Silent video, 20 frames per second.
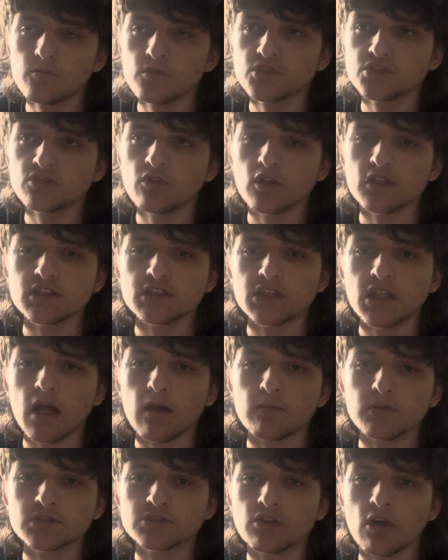Tony
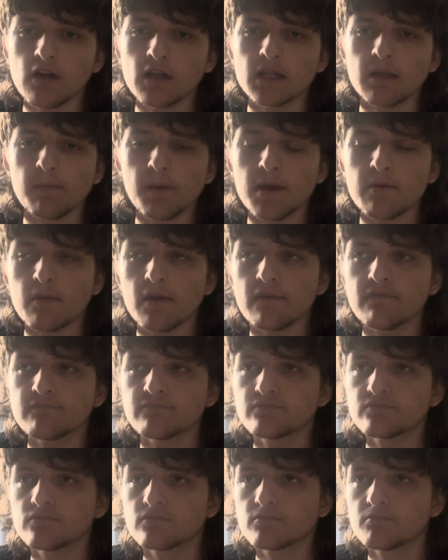Stark was talking about with
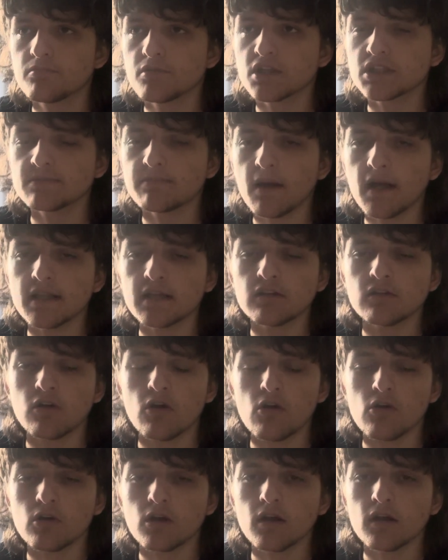Bruce Banner,
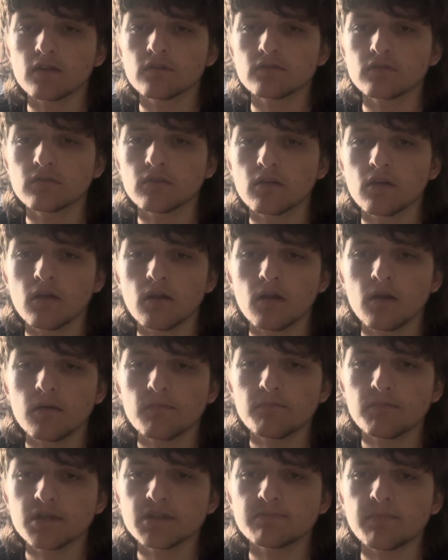Hulk, and
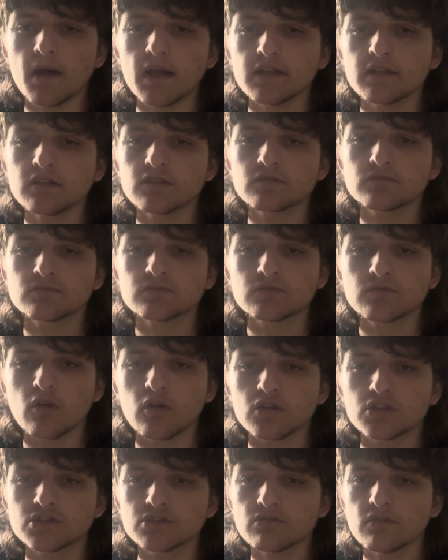Bruce Banner,
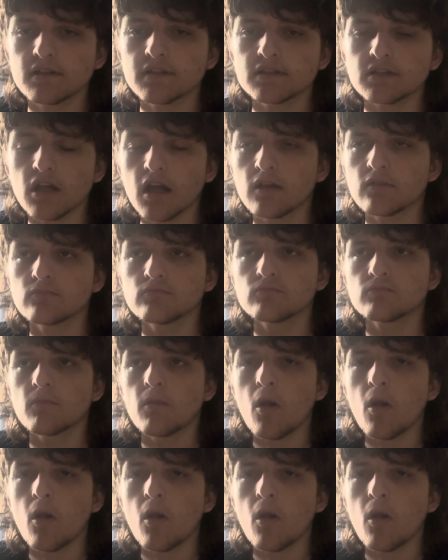Doctor Strange, and